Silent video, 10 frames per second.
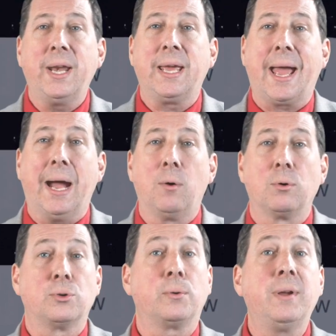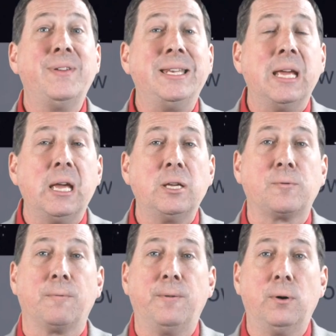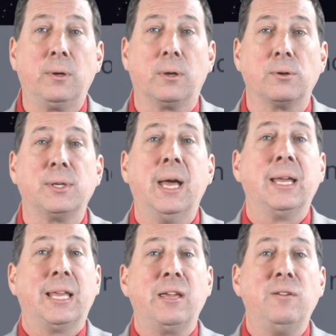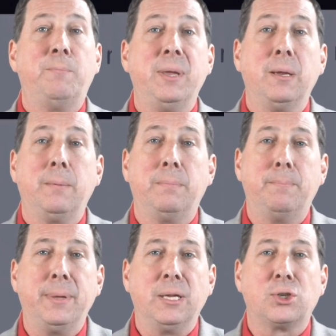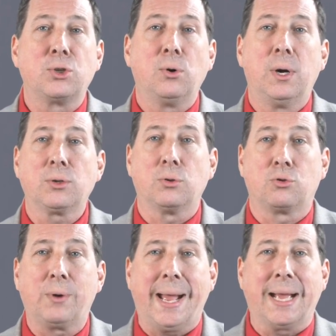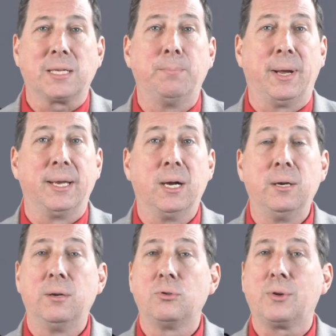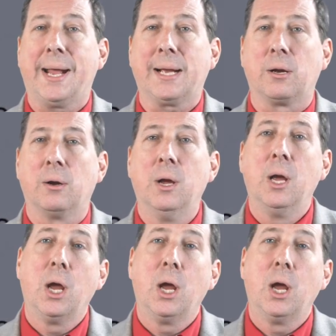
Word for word: waiting hours or even days for phone alerts that you've been stalked or tracked by an unknown tracker.